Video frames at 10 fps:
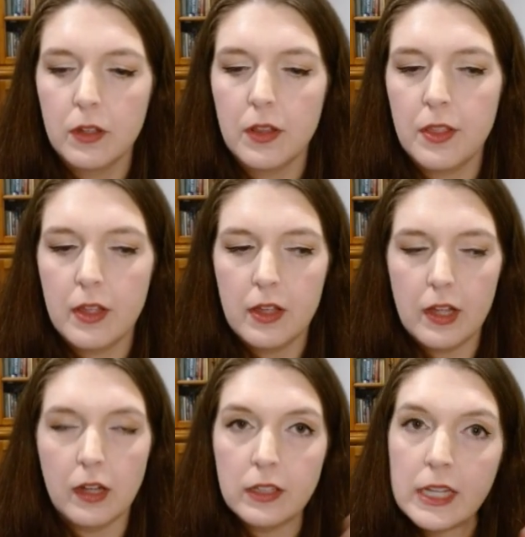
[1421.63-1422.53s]
the
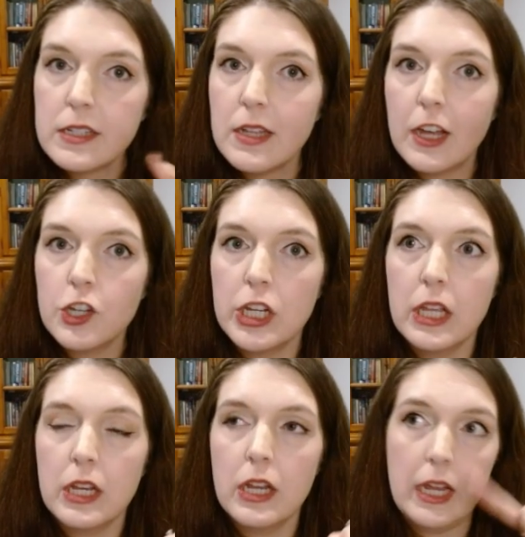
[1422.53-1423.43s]
elite
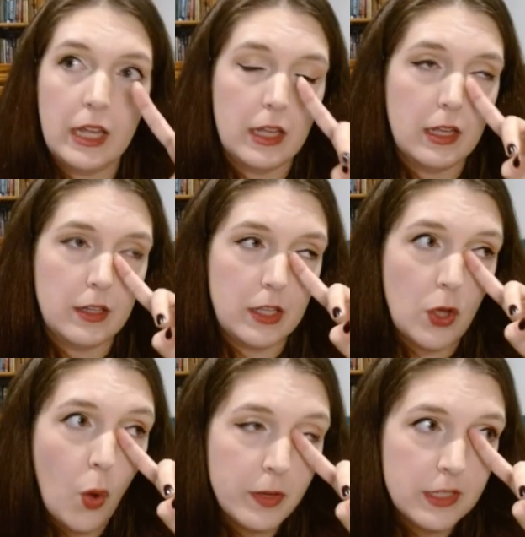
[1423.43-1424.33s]
section and the
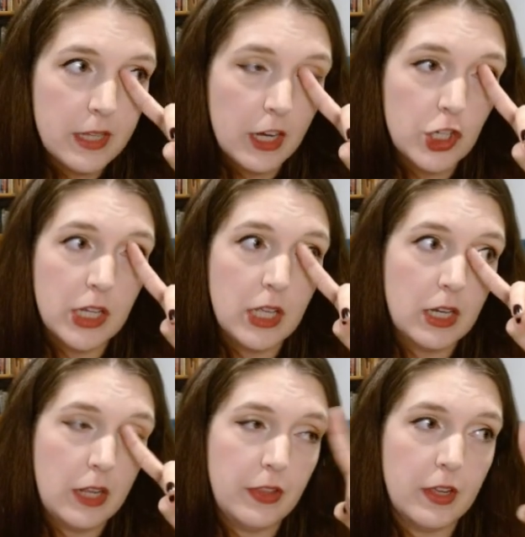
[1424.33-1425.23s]
open section
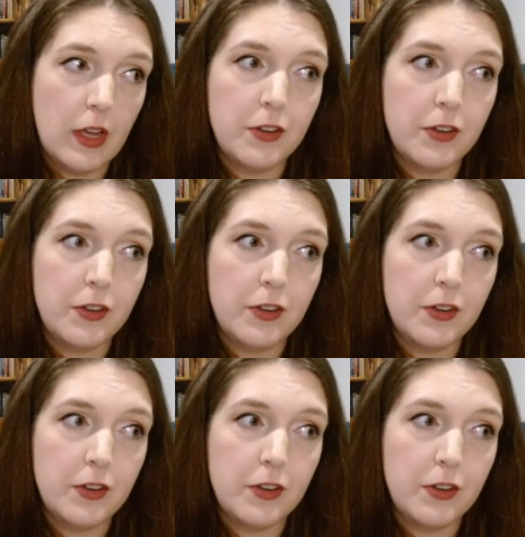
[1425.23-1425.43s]
and the